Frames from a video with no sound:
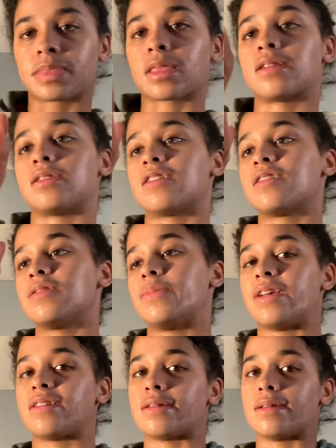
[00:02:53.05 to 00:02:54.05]
This is
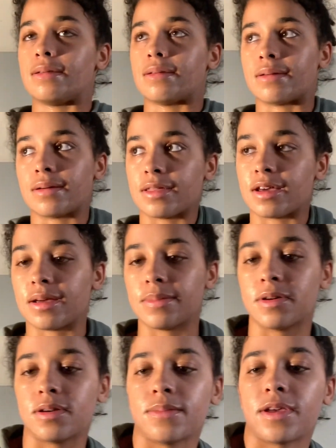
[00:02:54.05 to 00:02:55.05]
basically all that I put
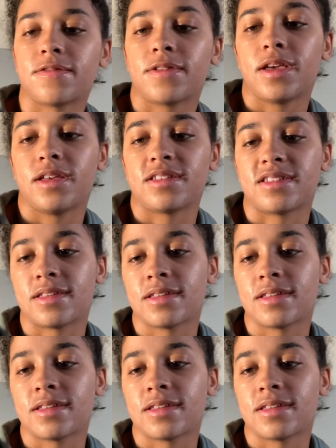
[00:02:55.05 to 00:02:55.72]
on my face.